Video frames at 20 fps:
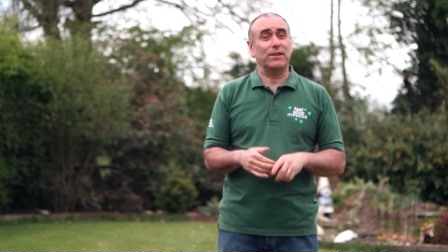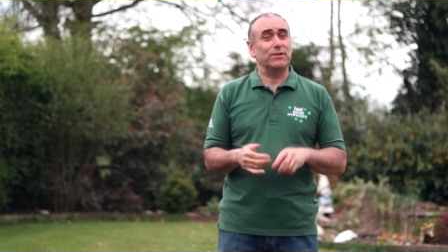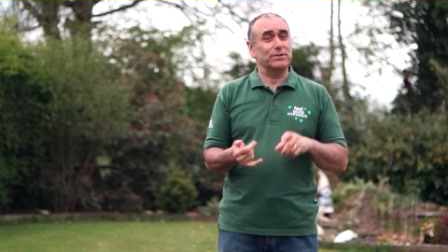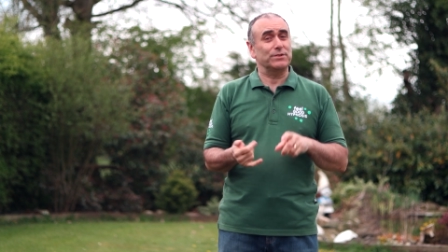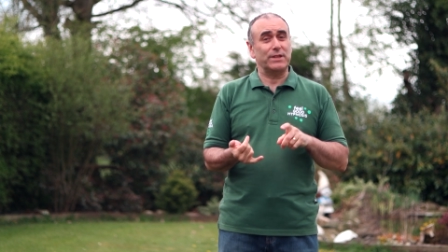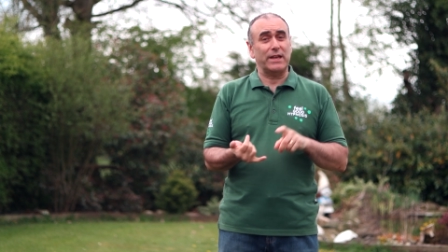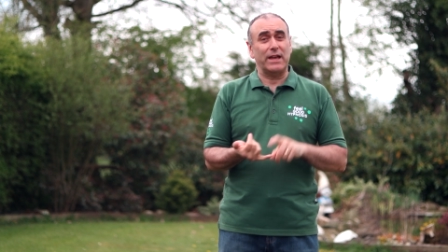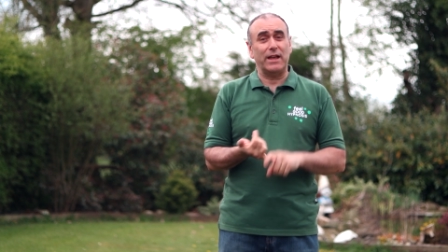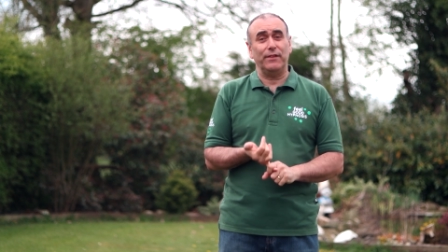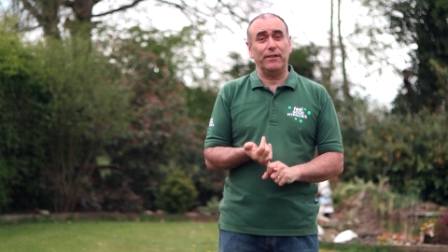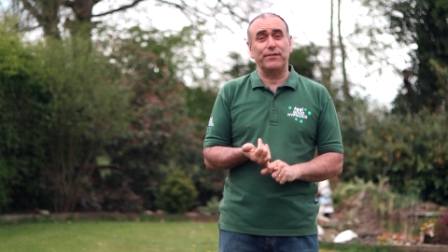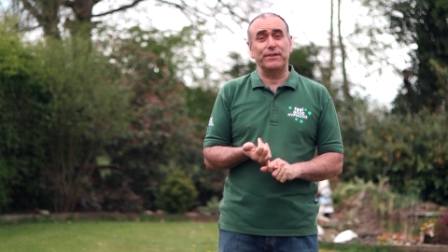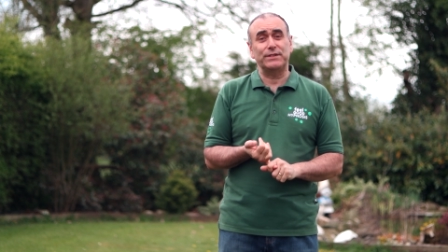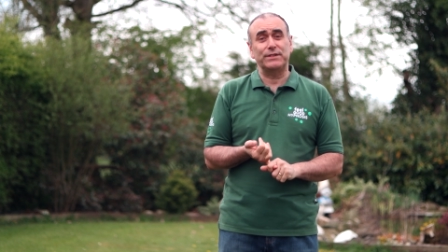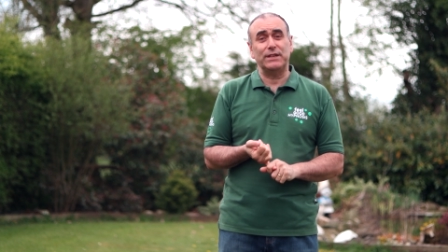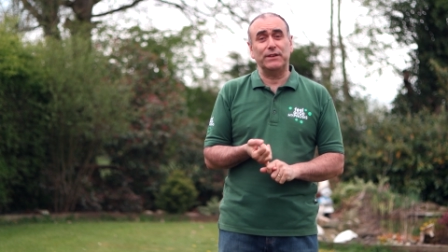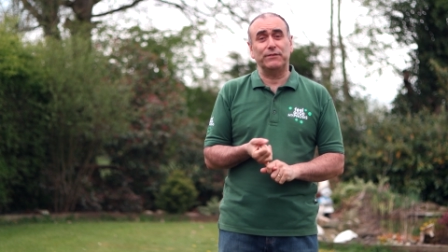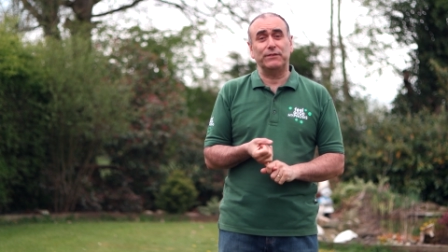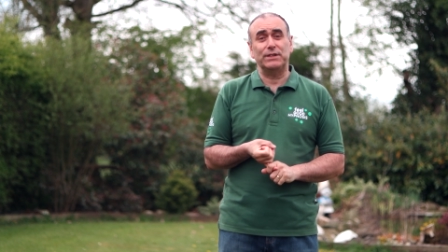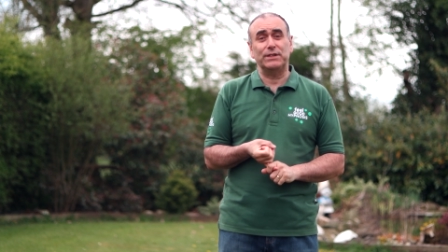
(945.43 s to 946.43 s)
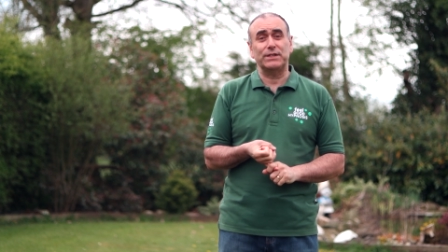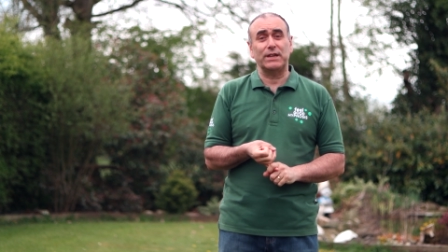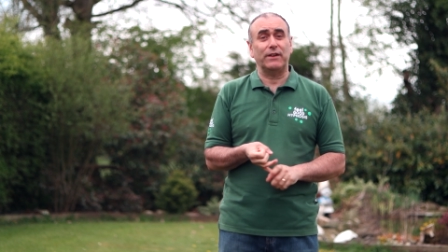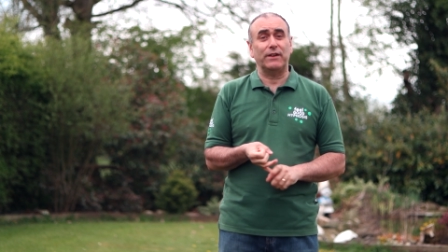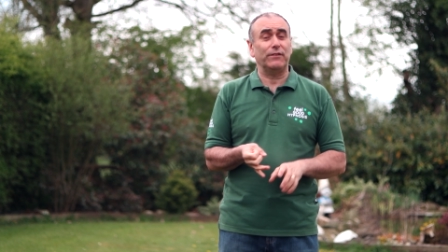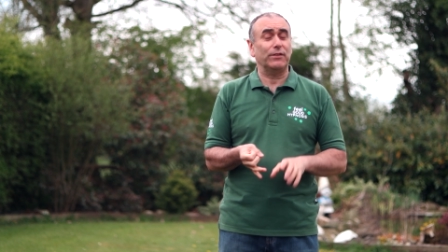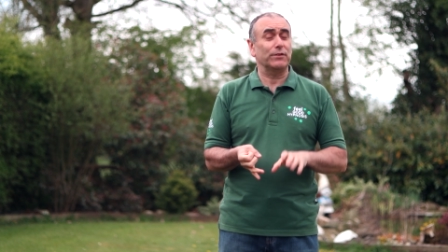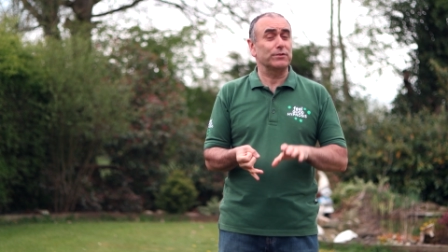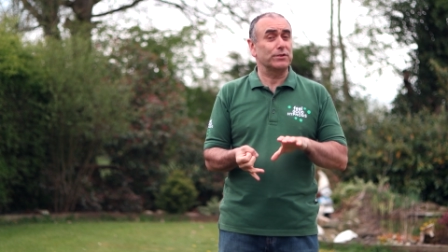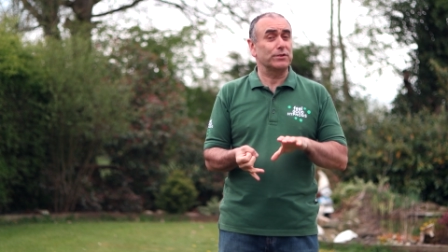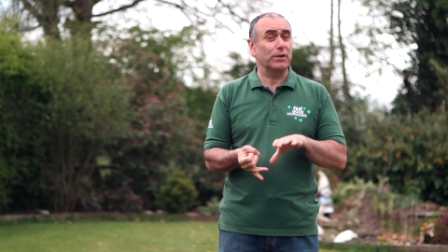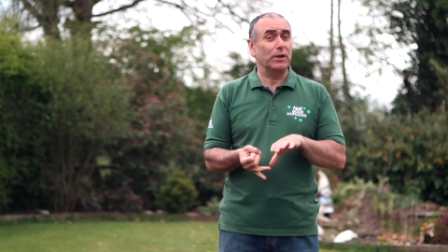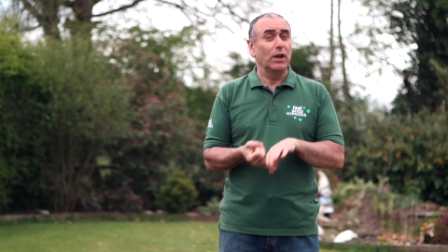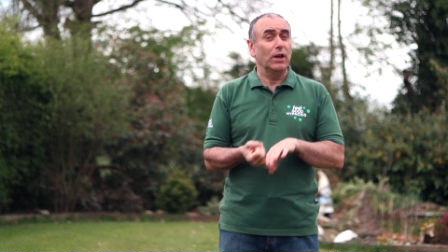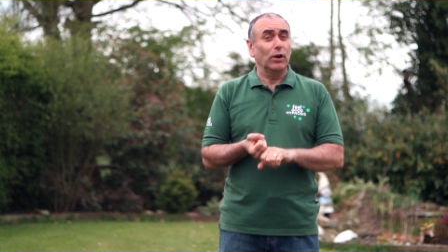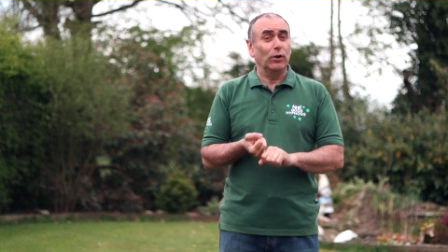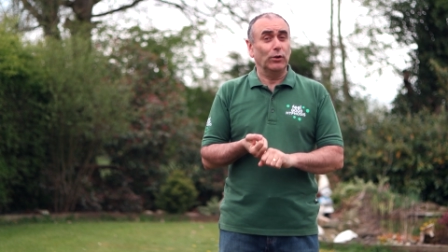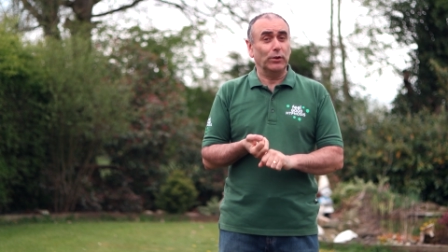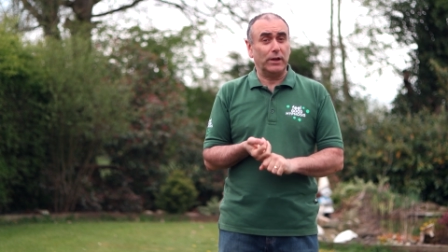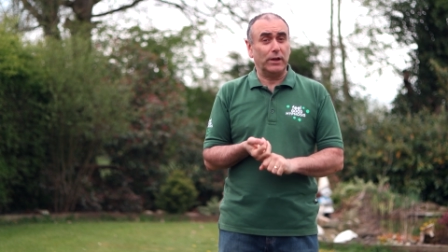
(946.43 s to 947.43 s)
There's the health and safety side of it. There's the
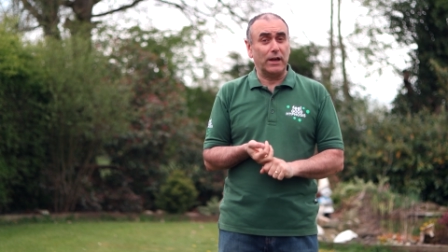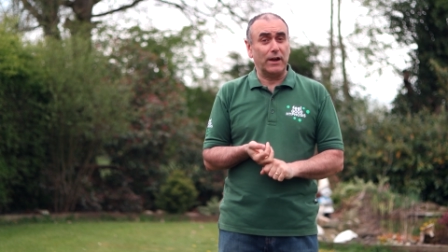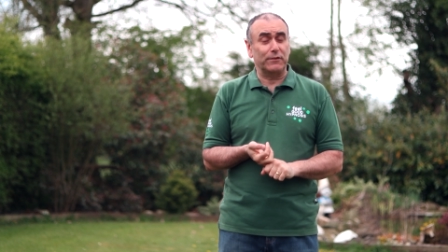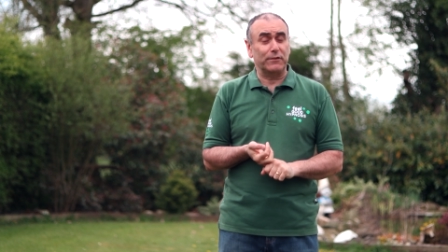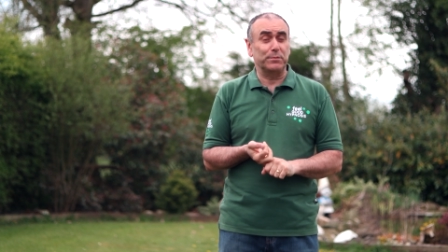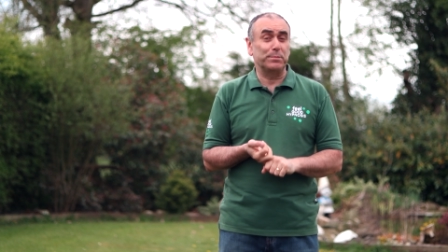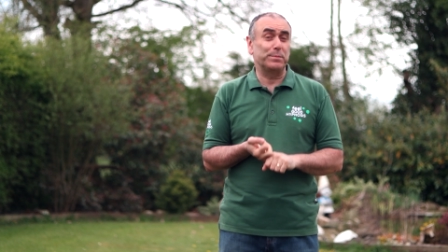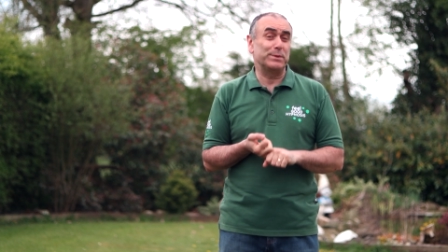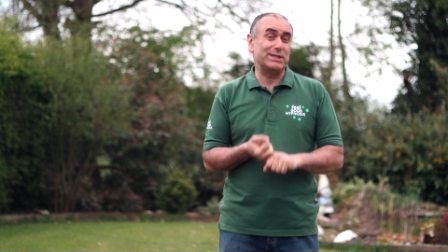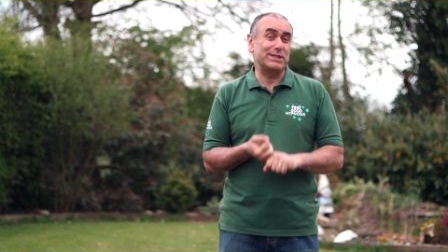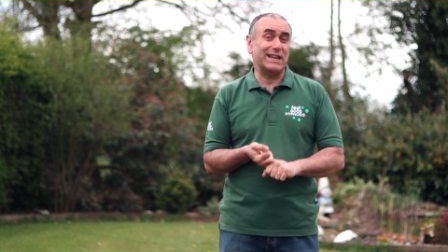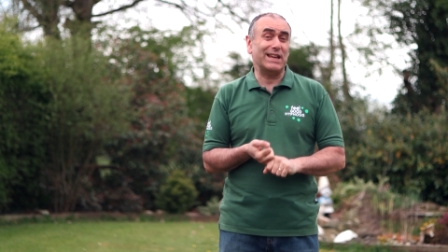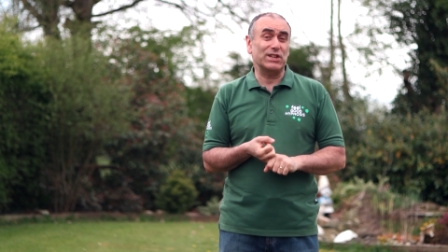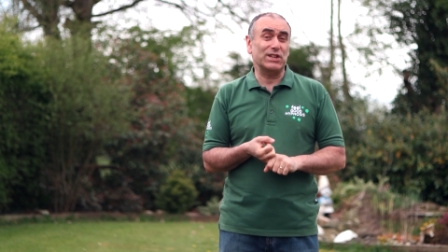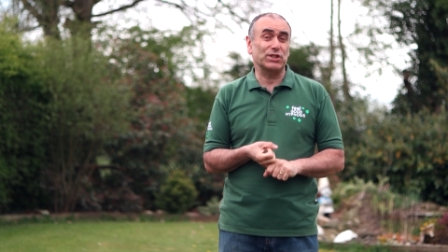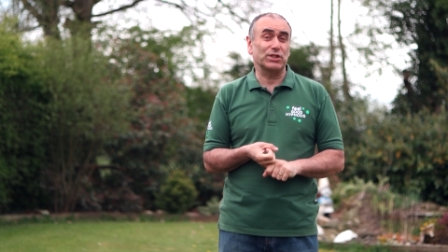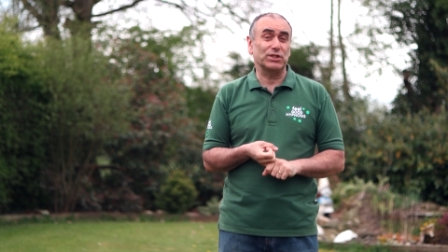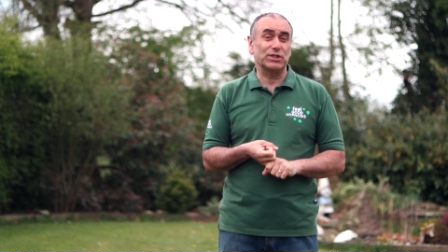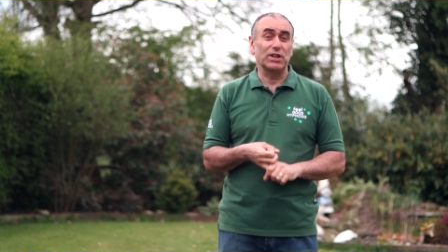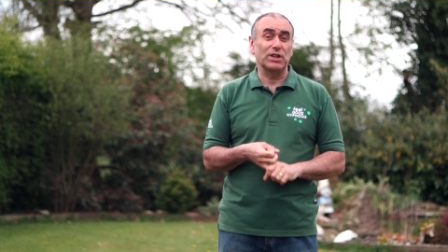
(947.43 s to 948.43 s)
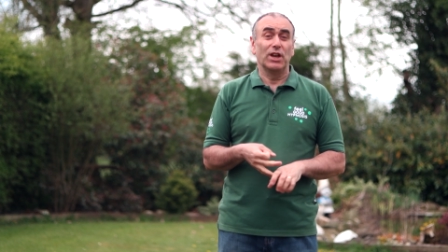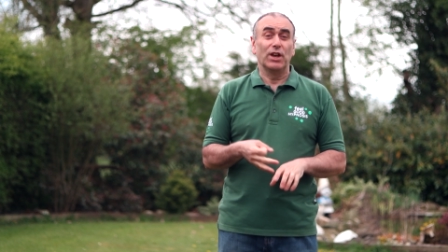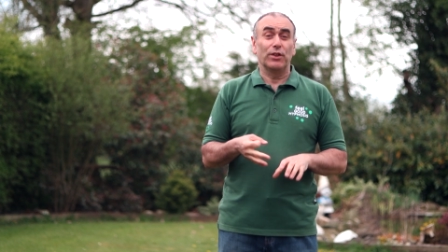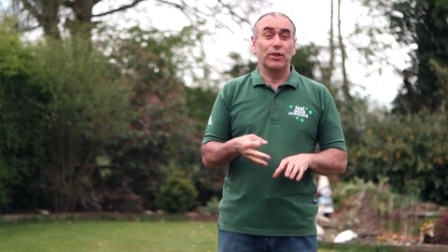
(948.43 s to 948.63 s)
looking after possessions.